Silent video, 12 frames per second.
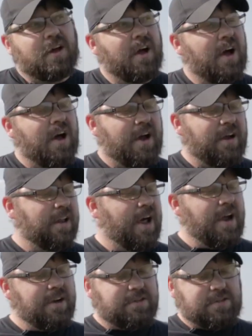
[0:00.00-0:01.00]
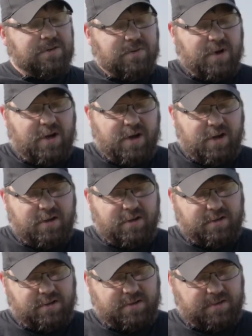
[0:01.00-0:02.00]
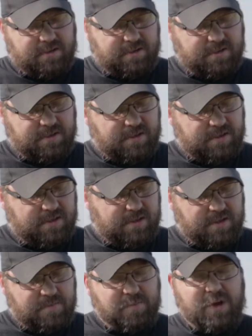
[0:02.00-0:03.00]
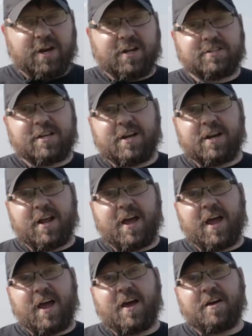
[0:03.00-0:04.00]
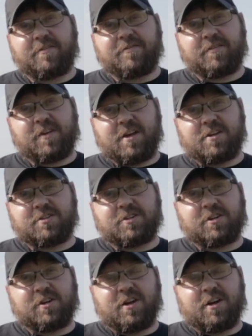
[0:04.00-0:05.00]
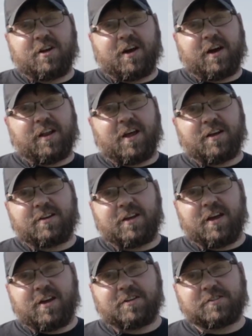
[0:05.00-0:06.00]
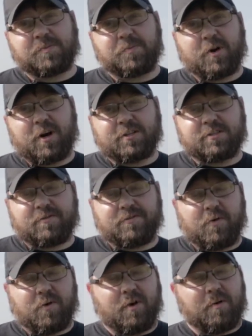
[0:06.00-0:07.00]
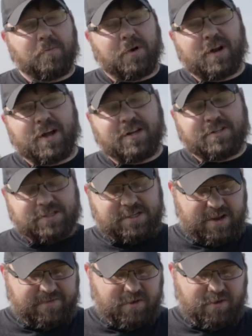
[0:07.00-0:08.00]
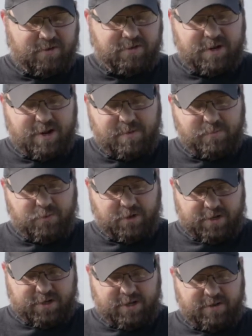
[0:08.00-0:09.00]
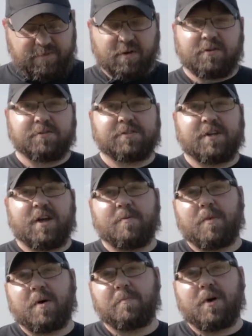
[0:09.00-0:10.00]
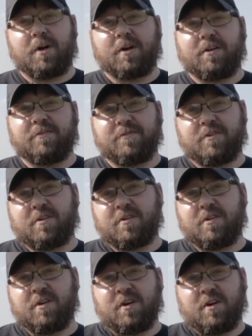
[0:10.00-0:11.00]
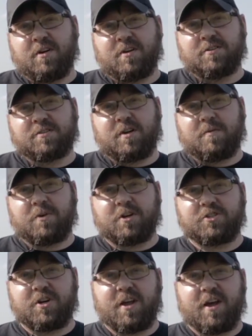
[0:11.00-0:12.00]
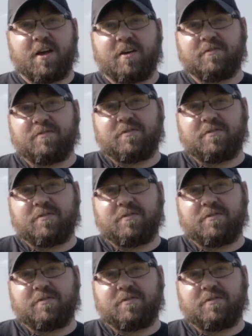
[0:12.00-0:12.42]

I'd like to, being a 10.5-inch, I'd like to get a suppressor for it, but I just have a hard time wanting to give Uncle Sam my money for something I should have